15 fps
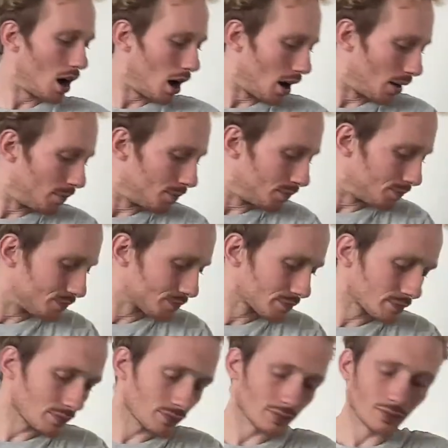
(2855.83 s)

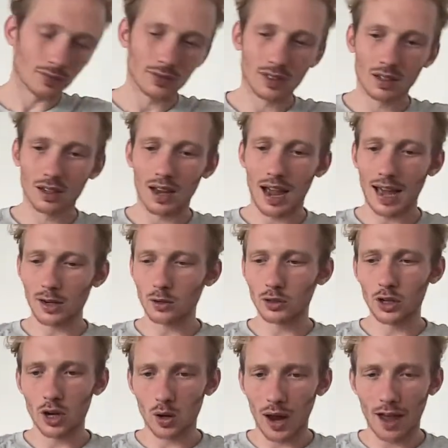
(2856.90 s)
I
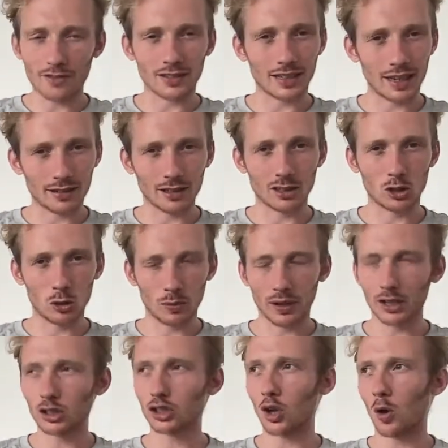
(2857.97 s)
don't know. I haven't tasted too
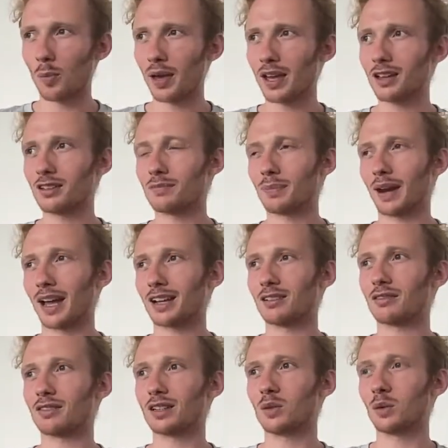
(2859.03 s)
many Shomeis, but I can
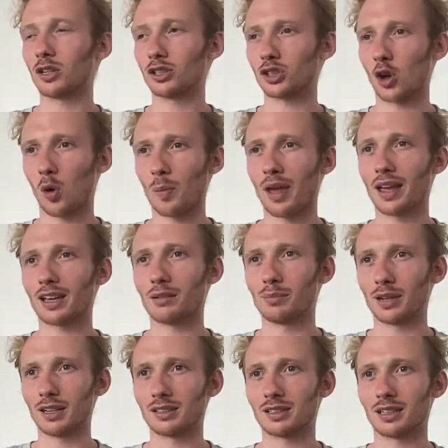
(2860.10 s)
see where Shomei can
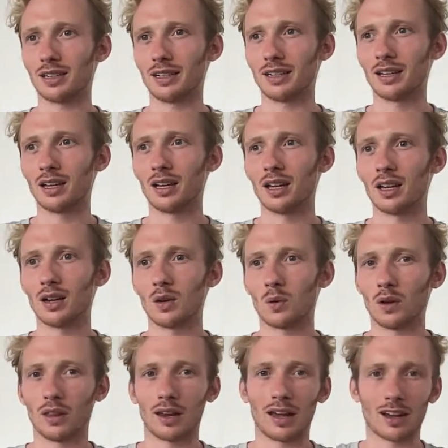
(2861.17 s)
be a tea
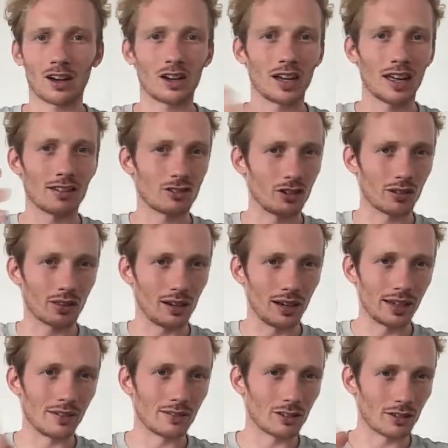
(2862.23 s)
where they're like, oh yeah, it's just the
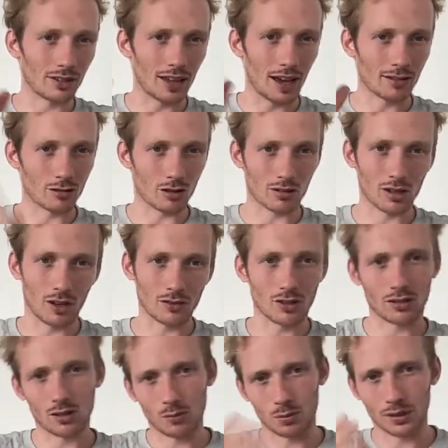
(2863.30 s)
leaves, just the extra stuff.
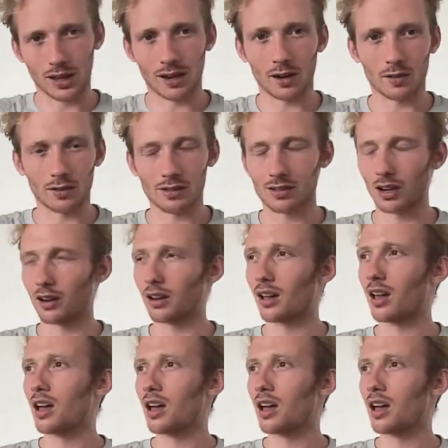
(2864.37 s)
Just go put that out in the sun.